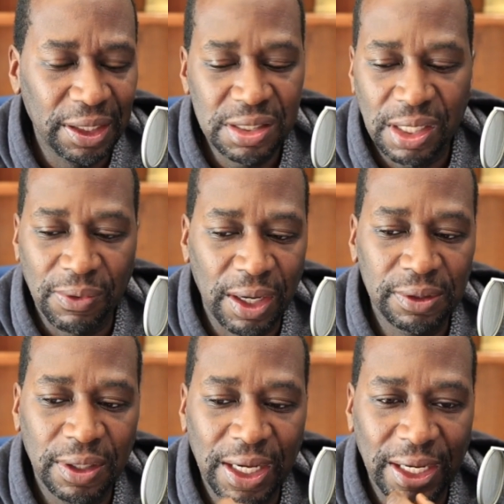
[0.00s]
He's like, well, I don't
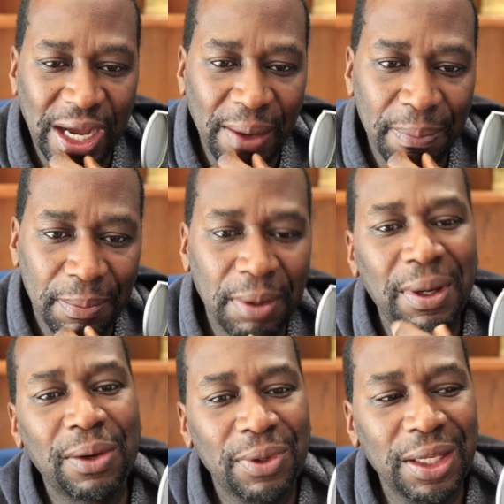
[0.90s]
know how to copy them. I'm like, well,